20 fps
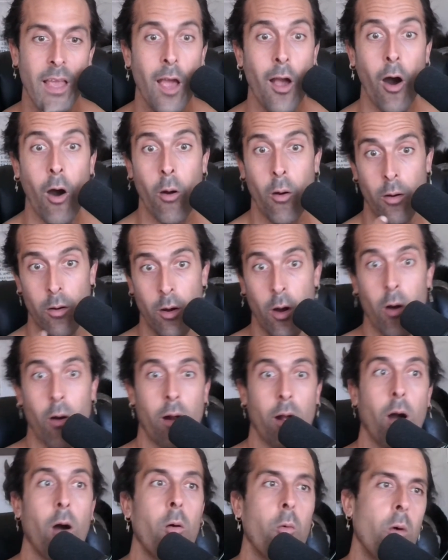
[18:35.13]
Or
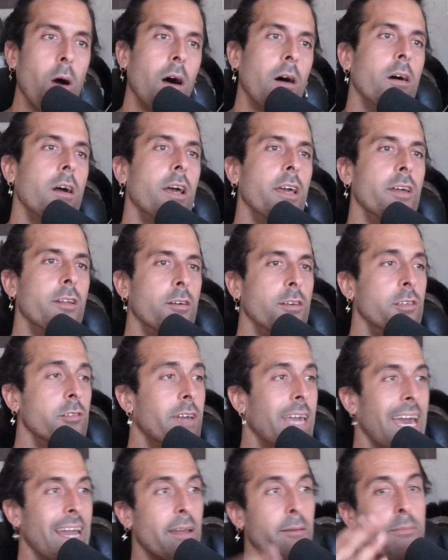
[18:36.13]
oh, well, you
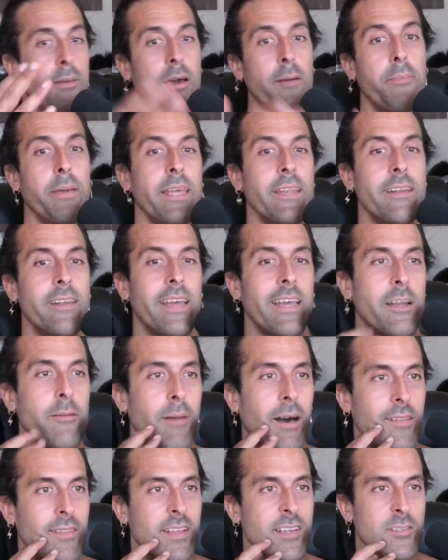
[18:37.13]
can't opinionate
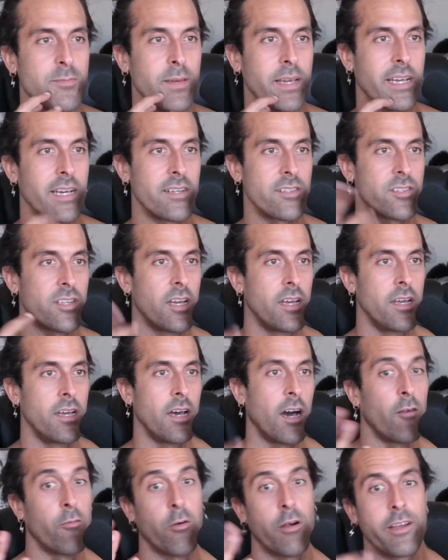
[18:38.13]
about this because
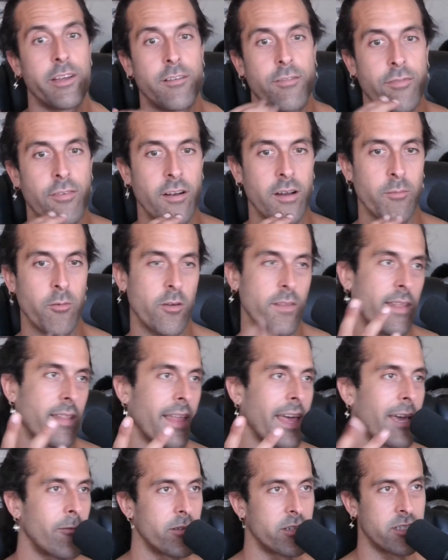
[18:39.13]
of where you're from or the
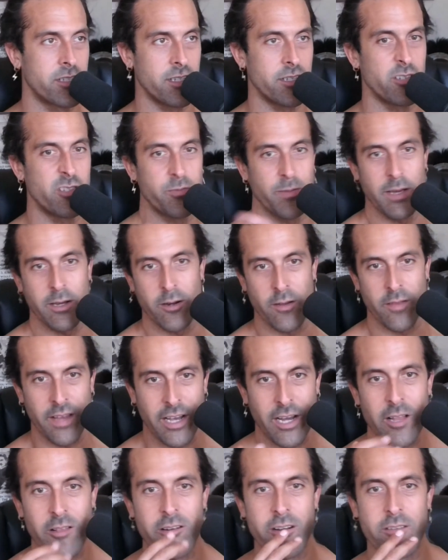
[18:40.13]
languages that you speak or the
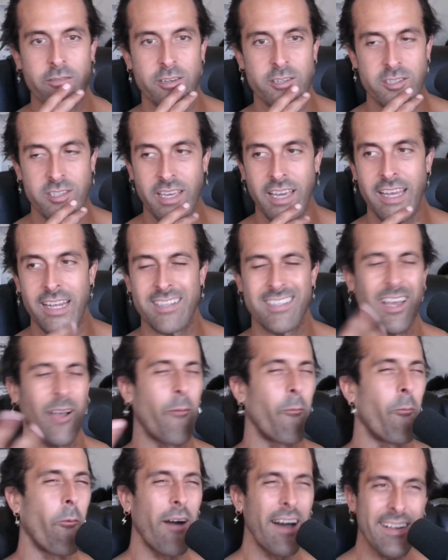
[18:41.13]
color of your skin. It's
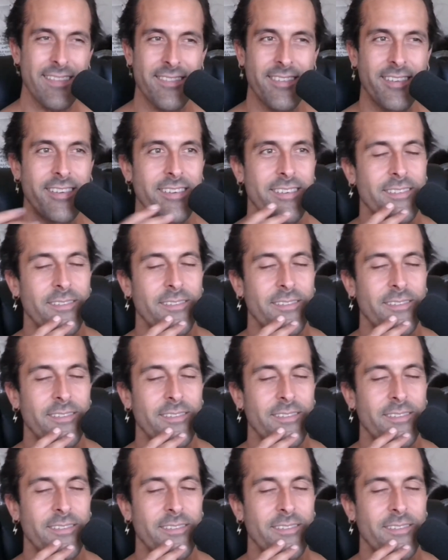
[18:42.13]
like, what?